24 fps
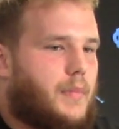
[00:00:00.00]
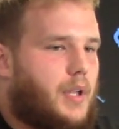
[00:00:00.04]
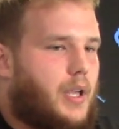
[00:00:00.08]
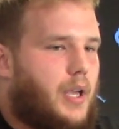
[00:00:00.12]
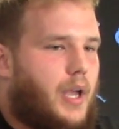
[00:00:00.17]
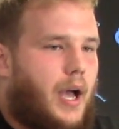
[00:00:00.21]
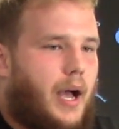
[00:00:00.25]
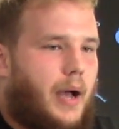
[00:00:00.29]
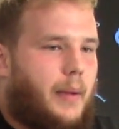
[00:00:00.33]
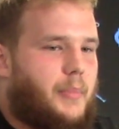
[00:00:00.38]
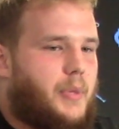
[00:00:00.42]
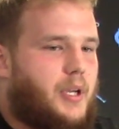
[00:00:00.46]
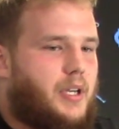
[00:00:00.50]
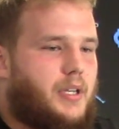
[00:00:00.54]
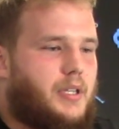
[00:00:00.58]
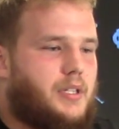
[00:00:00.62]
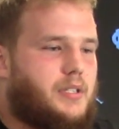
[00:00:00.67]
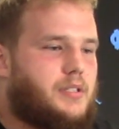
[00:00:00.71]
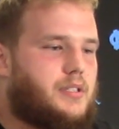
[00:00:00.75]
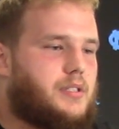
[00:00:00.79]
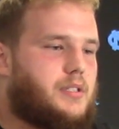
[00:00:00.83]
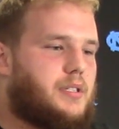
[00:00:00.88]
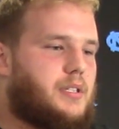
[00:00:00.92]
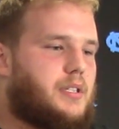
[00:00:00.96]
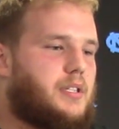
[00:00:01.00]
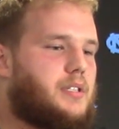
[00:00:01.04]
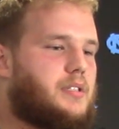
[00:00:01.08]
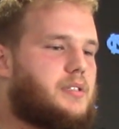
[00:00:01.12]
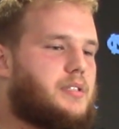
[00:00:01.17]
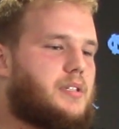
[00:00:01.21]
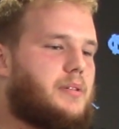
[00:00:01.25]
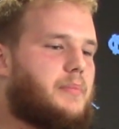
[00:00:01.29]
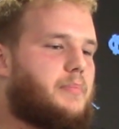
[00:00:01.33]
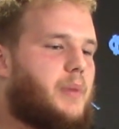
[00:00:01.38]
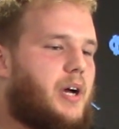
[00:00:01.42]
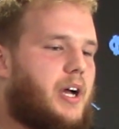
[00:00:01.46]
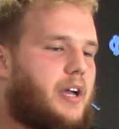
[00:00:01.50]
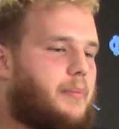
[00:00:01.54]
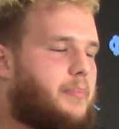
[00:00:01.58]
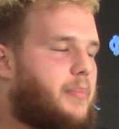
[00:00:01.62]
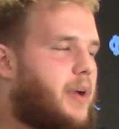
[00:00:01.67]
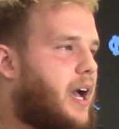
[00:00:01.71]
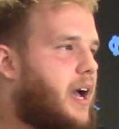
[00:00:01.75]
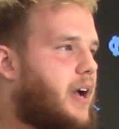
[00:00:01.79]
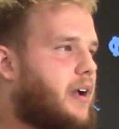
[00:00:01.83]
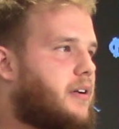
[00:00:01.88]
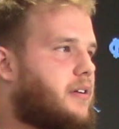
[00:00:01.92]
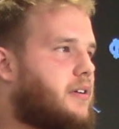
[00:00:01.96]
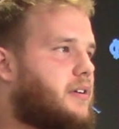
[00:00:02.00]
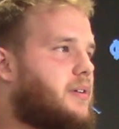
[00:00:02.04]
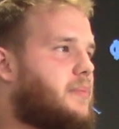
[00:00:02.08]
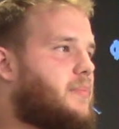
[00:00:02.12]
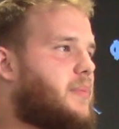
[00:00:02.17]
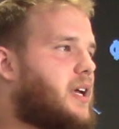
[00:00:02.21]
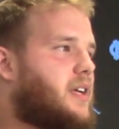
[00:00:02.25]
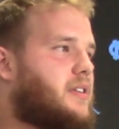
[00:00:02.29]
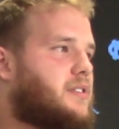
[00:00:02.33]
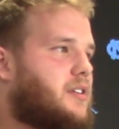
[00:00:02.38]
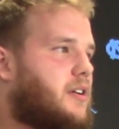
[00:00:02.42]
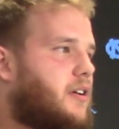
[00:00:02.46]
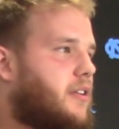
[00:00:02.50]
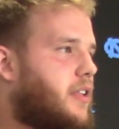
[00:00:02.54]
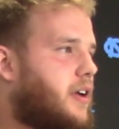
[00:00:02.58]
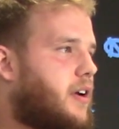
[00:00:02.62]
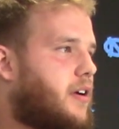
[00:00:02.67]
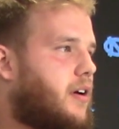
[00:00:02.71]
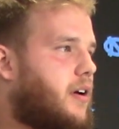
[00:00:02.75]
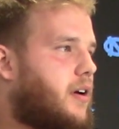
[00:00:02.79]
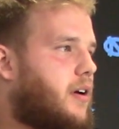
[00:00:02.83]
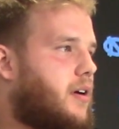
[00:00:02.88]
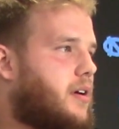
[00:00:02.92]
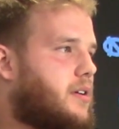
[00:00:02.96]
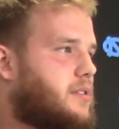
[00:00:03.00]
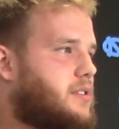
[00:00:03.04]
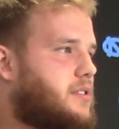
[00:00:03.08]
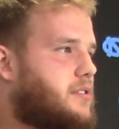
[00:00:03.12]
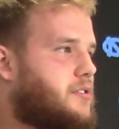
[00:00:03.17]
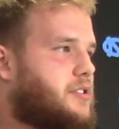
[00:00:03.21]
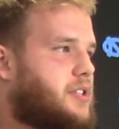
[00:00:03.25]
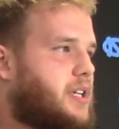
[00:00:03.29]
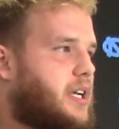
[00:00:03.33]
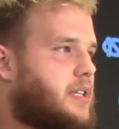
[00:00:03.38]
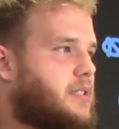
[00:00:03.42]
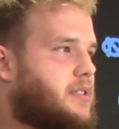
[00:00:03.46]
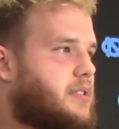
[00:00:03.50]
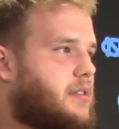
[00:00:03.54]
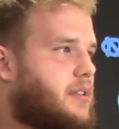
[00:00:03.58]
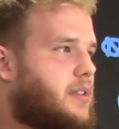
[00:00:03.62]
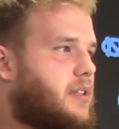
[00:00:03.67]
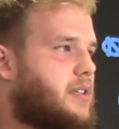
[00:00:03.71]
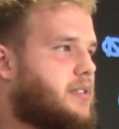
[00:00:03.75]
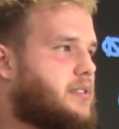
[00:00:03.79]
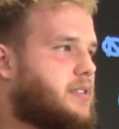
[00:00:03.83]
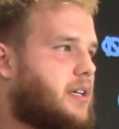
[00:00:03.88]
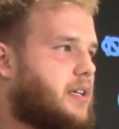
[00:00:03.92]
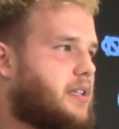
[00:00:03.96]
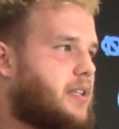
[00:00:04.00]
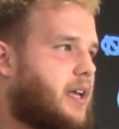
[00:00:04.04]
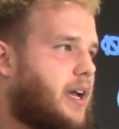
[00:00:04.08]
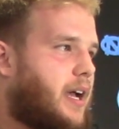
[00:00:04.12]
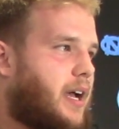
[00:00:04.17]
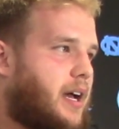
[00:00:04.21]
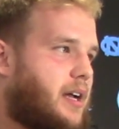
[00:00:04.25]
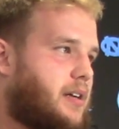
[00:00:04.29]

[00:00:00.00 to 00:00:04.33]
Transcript: Yeah, I mean, he's he's the Mike backer. He makes all the calls and checks and things like that.